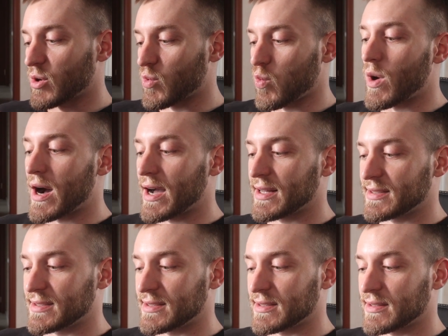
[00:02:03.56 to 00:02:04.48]

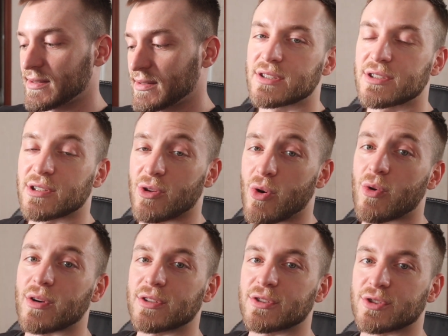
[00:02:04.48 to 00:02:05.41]
quads,
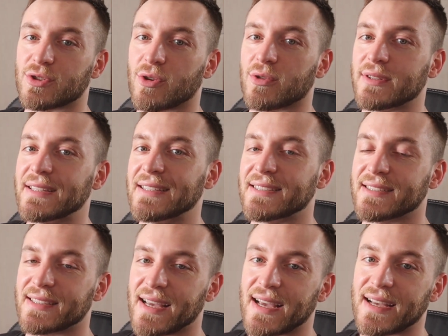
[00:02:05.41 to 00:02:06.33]
slow controlled
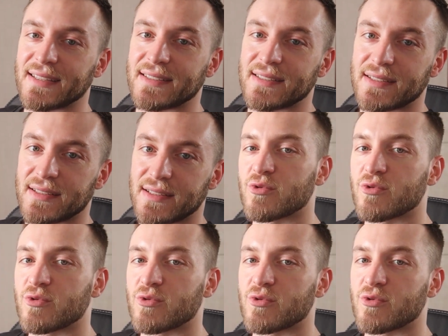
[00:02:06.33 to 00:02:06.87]
descent,